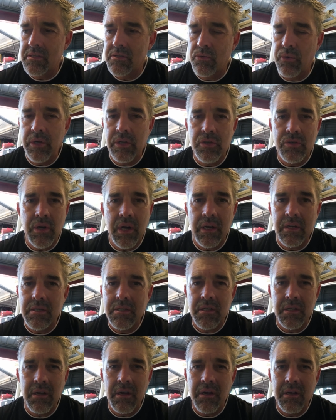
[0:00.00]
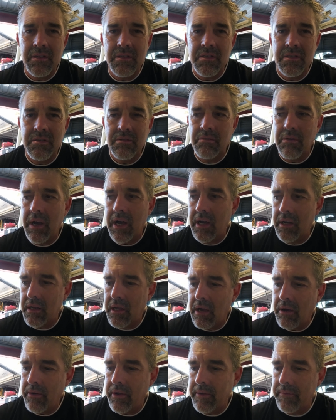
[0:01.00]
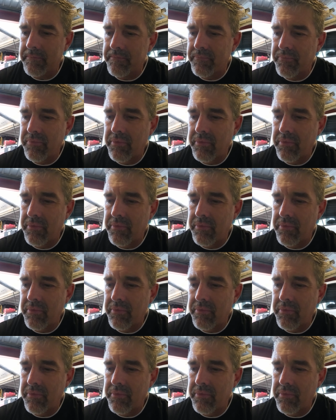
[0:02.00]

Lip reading: twin tracks, it's still hard going.